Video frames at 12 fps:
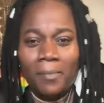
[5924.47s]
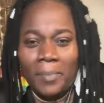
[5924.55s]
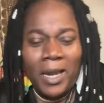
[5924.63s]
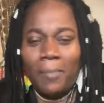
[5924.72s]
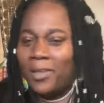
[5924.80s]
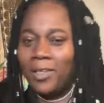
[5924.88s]
me
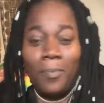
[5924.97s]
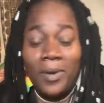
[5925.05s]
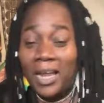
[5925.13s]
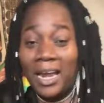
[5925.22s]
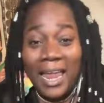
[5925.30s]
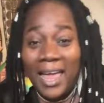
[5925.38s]
not mix up in
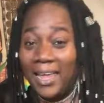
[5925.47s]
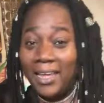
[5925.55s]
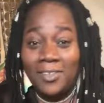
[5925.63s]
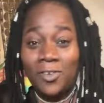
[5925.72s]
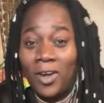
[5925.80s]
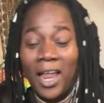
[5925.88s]
a lie.
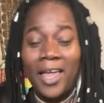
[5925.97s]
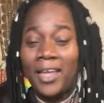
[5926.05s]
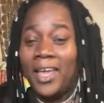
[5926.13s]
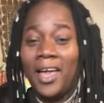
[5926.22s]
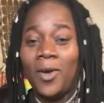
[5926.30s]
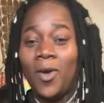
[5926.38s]
So lie can't